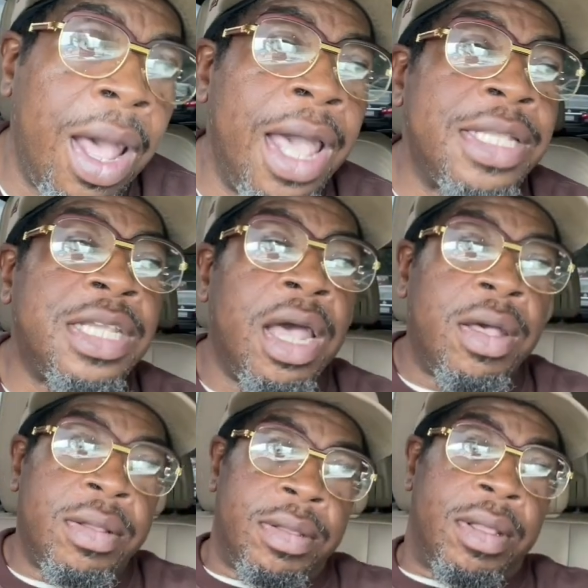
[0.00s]
all right
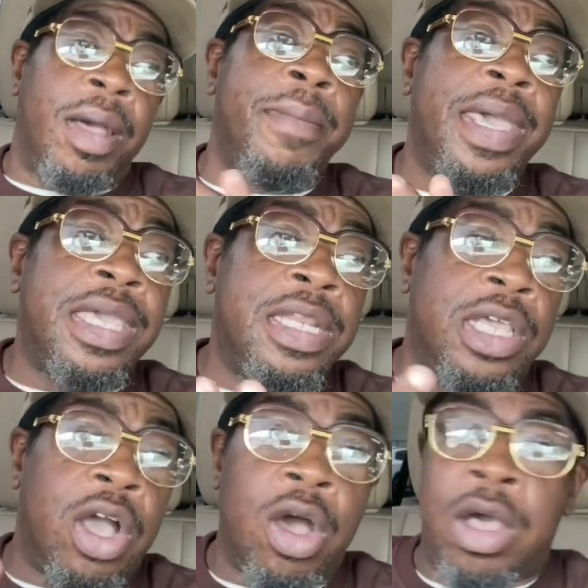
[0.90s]
y'all i'm back in the
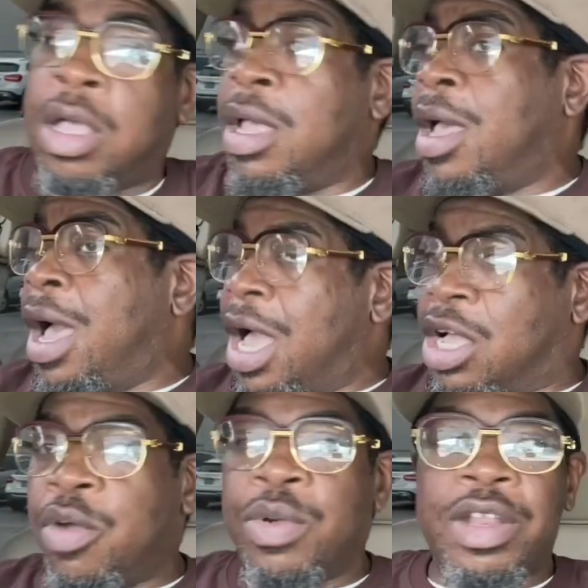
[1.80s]
car i
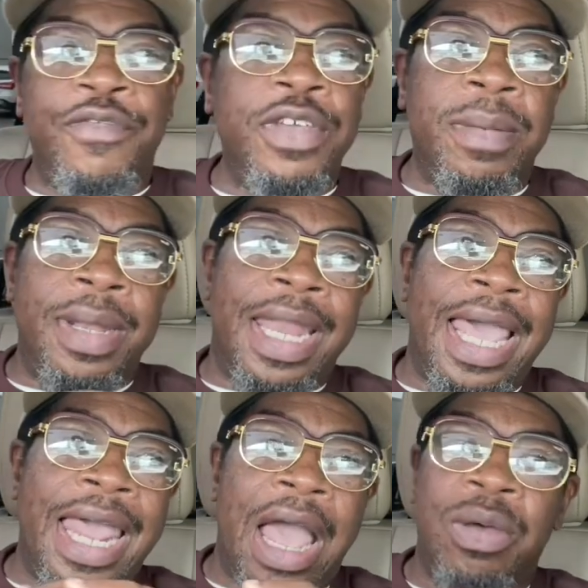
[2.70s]
couldn't really film a
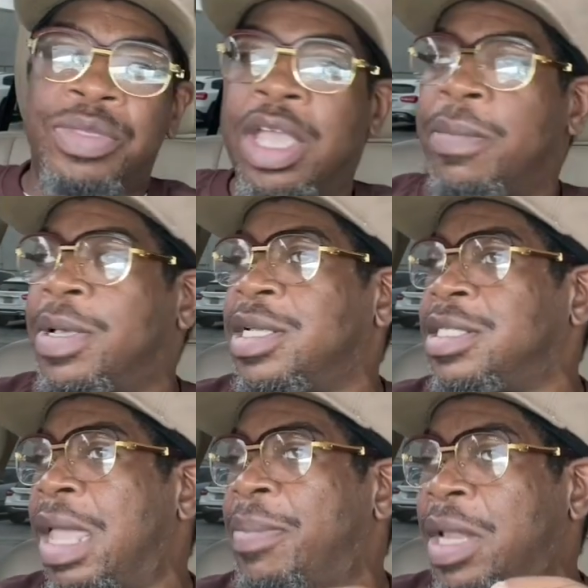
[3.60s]
lot out there because
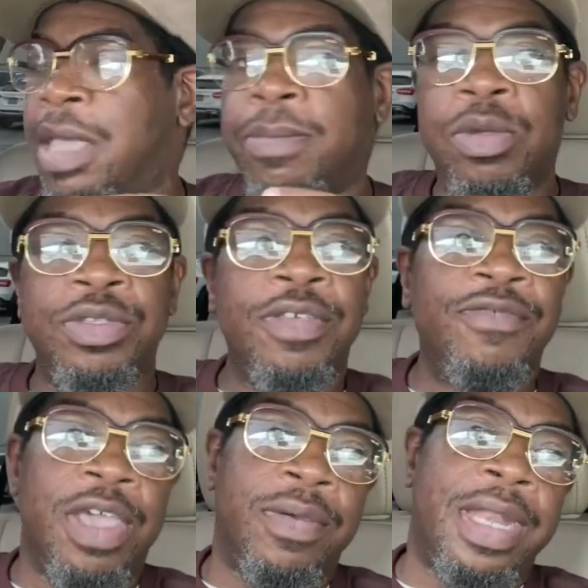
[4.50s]
they playing music
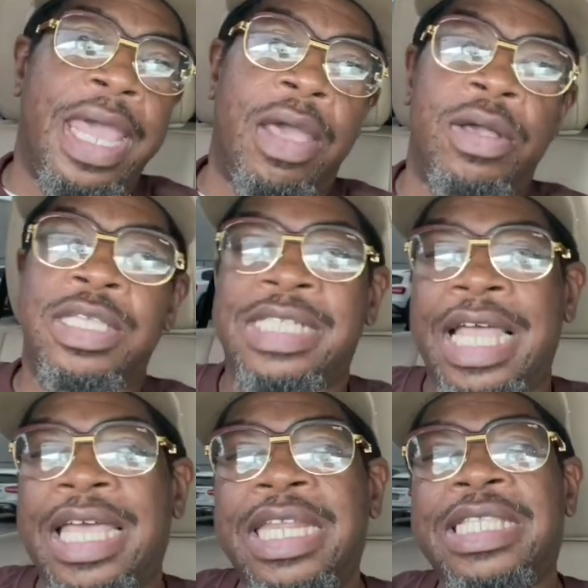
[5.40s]
very loud because
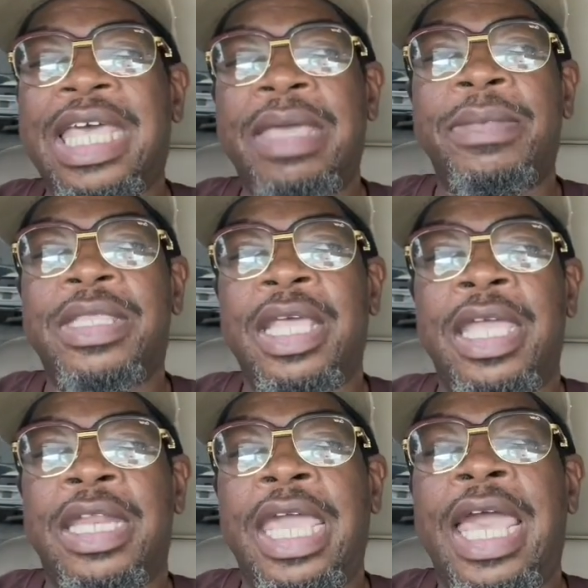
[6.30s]
like an entertainment
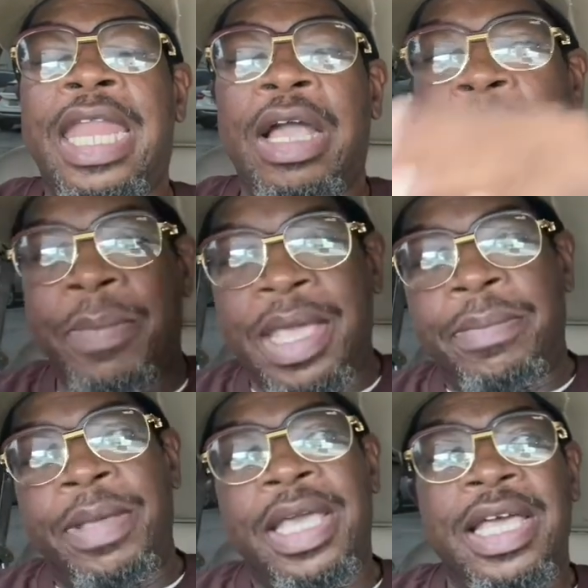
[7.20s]
thing they got like a big big